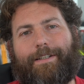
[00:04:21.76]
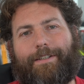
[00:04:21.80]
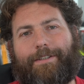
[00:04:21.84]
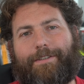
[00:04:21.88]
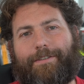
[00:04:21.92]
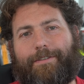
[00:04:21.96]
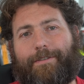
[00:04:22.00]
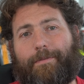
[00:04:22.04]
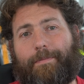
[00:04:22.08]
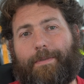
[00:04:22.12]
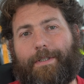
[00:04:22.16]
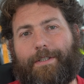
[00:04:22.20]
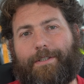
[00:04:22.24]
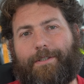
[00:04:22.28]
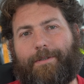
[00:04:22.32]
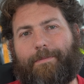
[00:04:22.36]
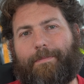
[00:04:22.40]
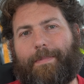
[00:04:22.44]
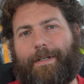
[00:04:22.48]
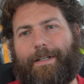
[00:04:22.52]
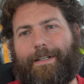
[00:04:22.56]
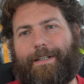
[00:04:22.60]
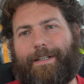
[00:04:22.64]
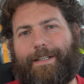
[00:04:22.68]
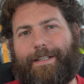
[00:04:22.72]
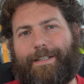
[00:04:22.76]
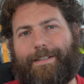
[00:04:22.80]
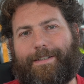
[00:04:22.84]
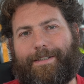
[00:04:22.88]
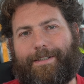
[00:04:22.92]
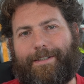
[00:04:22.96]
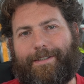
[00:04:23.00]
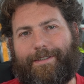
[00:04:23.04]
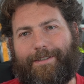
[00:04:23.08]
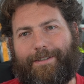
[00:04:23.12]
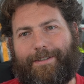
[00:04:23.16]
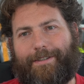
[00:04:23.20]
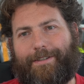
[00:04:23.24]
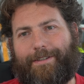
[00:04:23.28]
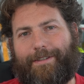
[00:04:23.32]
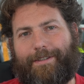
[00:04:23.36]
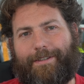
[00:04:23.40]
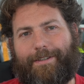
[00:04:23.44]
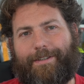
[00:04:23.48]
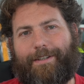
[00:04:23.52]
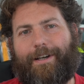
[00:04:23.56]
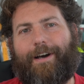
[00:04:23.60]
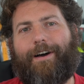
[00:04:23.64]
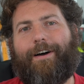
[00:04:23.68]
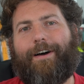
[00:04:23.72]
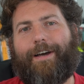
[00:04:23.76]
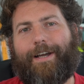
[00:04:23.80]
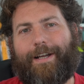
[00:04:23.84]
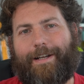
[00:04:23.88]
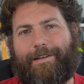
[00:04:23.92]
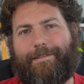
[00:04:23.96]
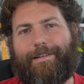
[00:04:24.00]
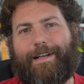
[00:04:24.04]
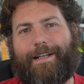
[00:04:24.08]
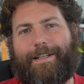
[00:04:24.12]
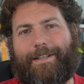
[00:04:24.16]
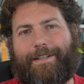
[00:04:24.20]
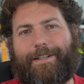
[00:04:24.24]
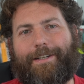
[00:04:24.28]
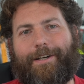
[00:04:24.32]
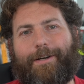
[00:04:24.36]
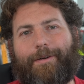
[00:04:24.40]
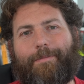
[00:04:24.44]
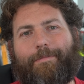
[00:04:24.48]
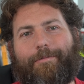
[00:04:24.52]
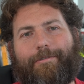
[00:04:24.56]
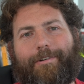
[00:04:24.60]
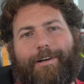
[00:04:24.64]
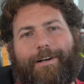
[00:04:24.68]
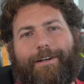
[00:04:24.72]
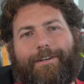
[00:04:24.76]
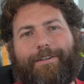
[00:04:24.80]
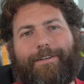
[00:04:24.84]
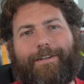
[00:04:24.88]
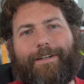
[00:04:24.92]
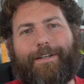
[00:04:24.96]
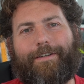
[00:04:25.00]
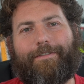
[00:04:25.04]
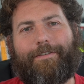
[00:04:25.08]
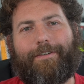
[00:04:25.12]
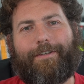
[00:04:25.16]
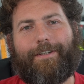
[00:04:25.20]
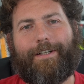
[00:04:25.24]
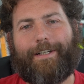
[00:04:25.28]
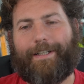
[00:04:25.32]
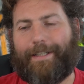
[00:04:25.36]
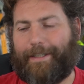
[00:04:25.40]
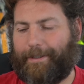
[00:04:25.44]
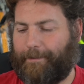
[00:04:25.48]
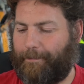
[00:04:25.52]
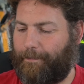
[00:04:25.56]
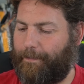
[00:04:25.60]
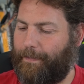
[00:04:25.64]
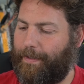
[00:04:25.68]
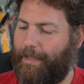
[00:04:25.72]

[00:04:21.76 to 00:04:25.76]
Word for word: the sort of person who buys the higher end GoPro, if you like,